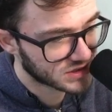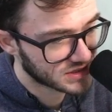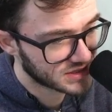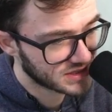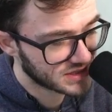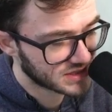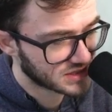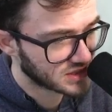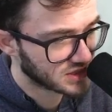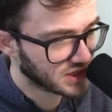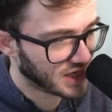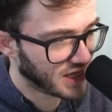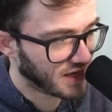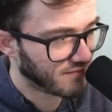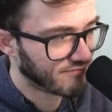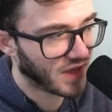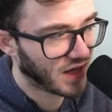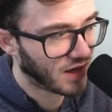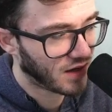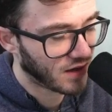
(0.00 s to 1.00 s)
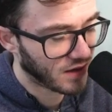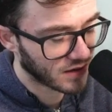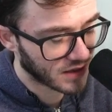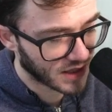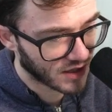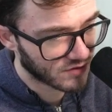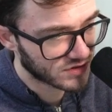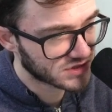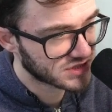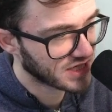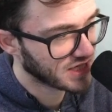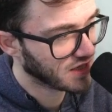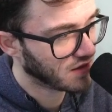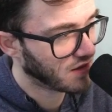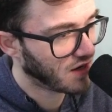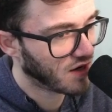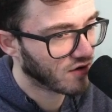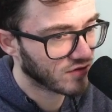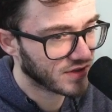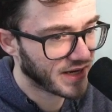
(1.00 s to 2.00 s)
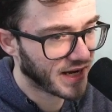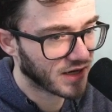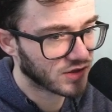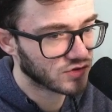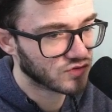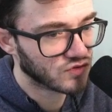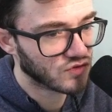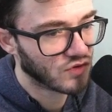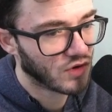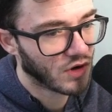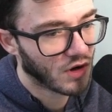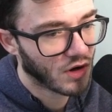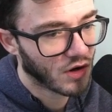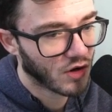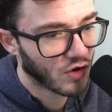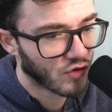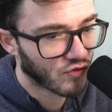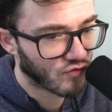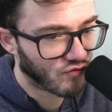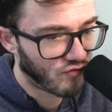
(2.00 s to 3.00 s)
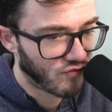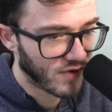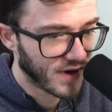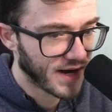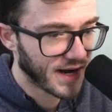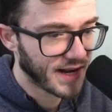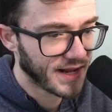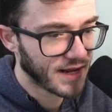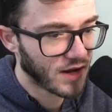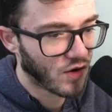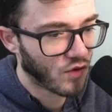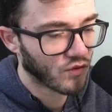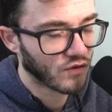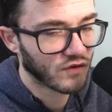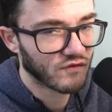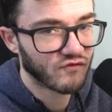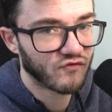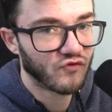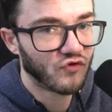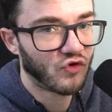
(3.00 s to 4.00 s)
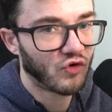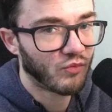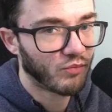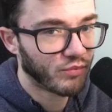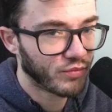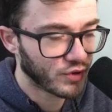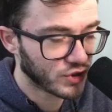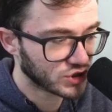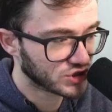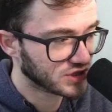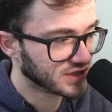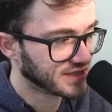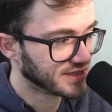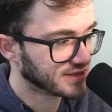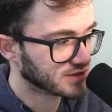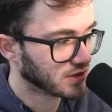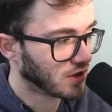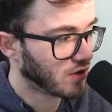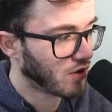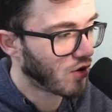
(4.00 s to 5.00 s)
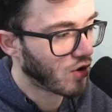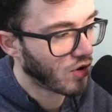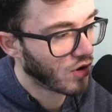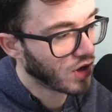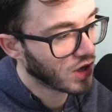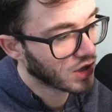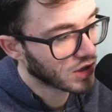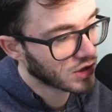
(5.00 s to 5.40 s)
in this set. Gutina, Aerodactyl, really holding the fort, pushing things along.